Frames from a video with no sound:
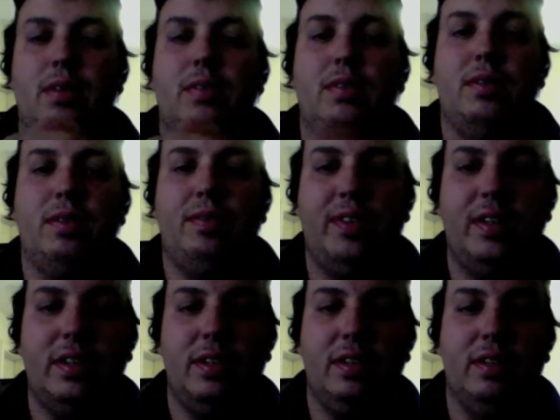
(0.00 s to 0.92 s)

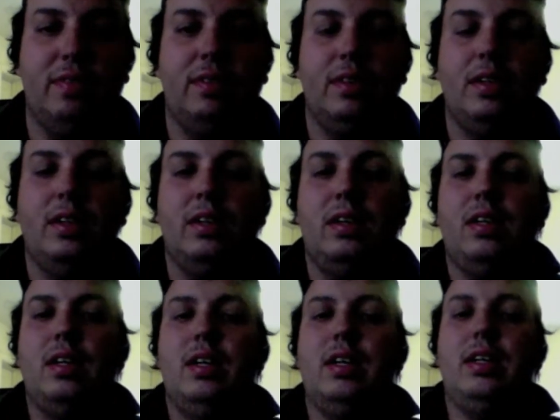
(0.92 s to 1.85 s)
definitive
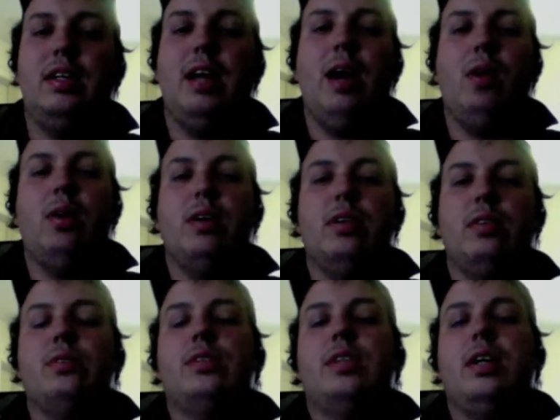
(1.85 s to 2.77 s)
in how I
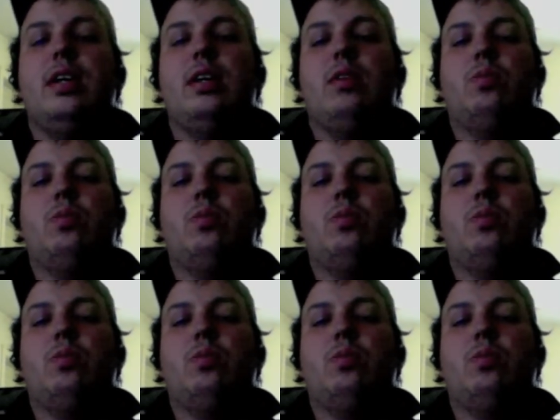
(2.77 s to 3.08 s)
understand